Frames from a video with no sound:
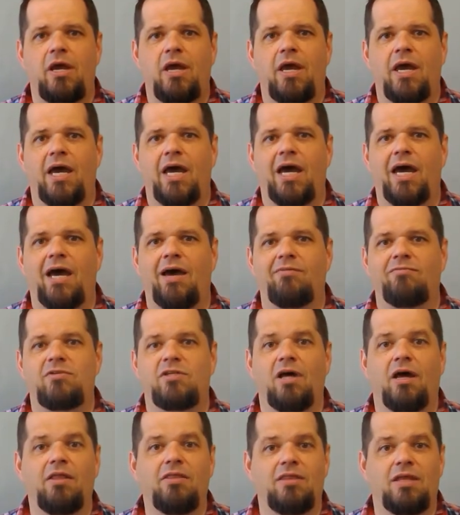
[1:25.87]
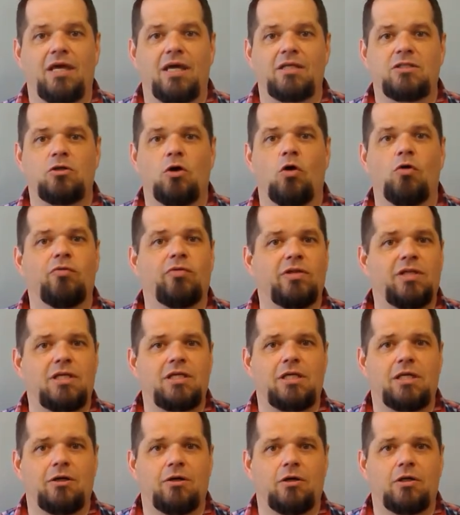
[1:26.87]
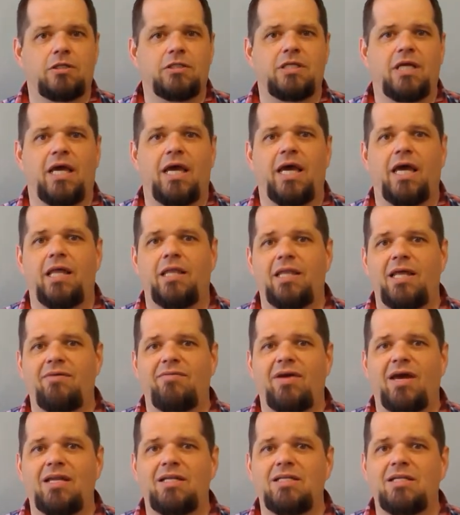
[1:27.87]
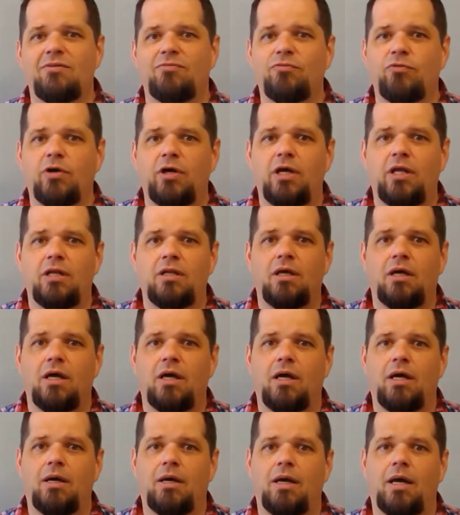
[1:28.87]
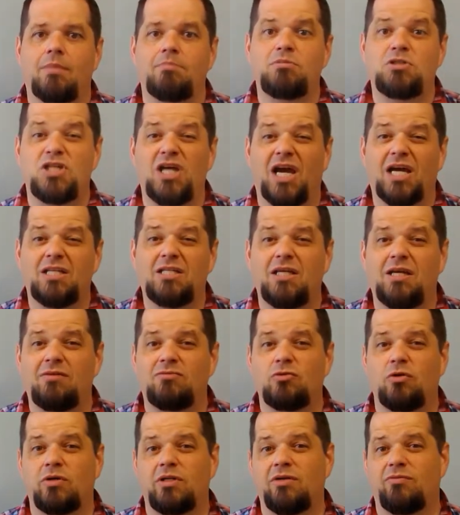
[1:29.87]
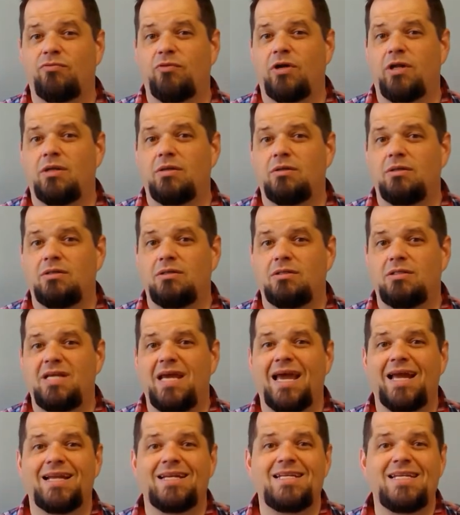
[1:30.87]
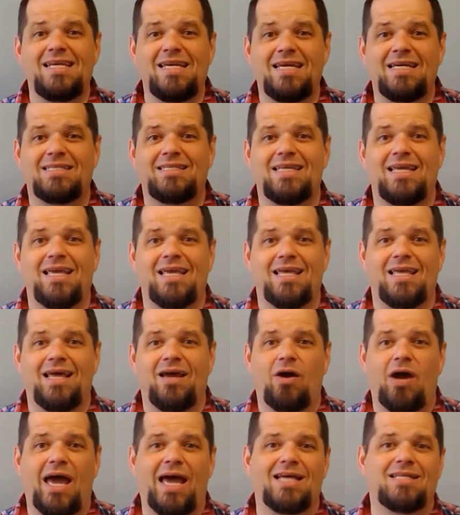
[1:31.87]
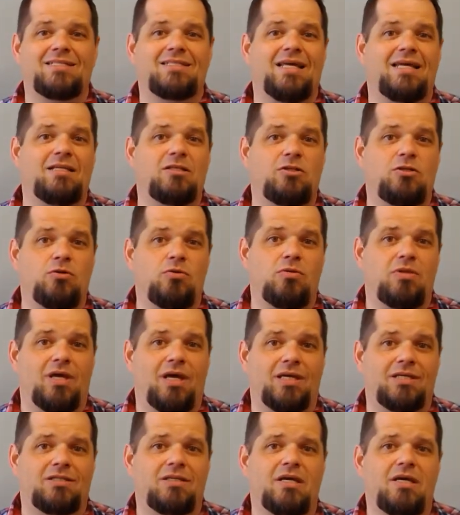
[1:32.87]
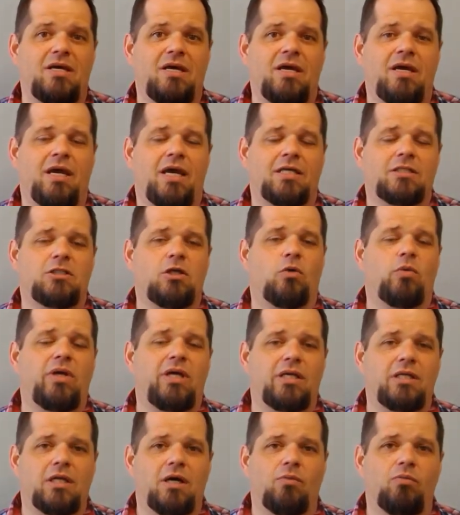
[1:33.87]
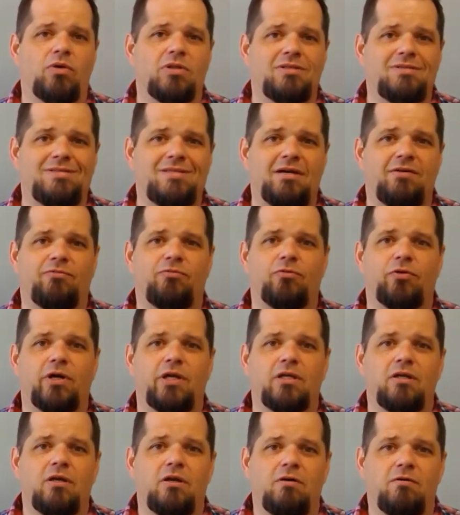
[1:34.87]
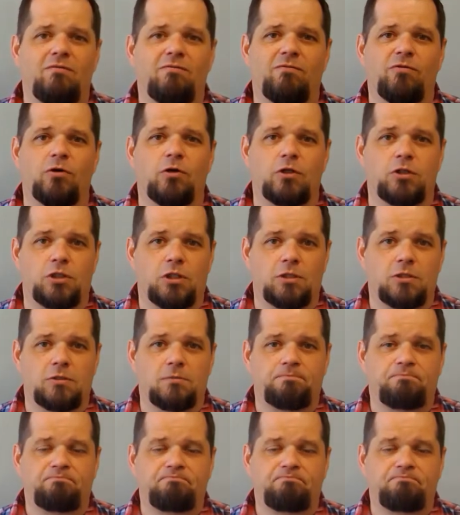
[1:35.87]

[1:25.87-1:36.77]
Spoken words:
have done this over the years, and they've had different objectives or different techniques as they do this, and so we end up with different versions.